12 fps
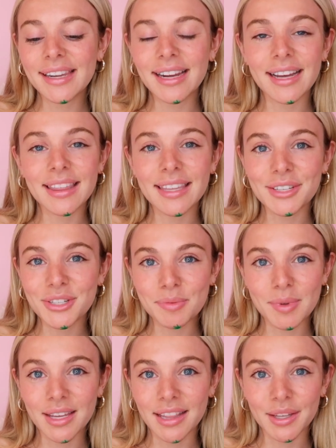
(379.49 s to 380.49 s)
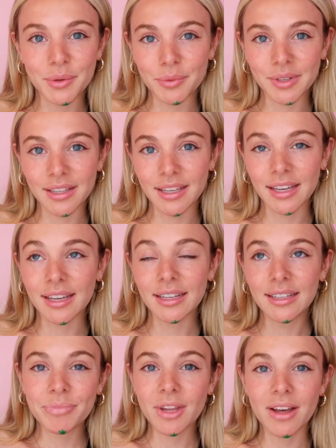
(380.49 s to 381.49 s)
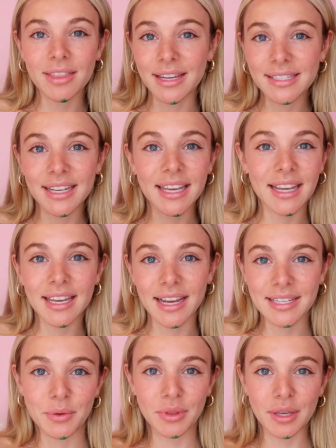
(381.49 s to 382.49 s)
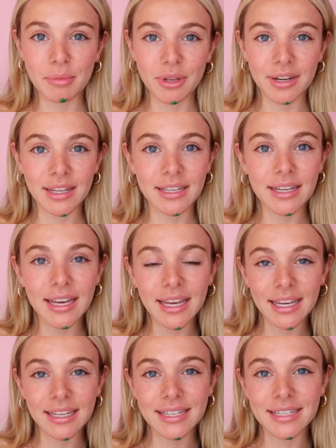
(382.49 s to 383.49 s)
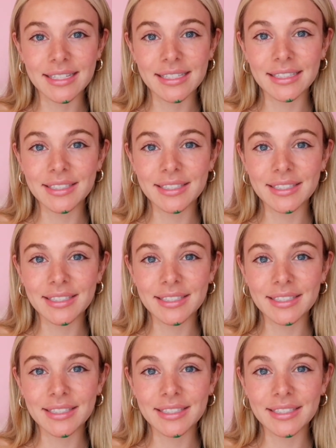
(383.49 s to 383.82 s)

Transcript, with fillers: I think just being like really authentic and connecting with the community and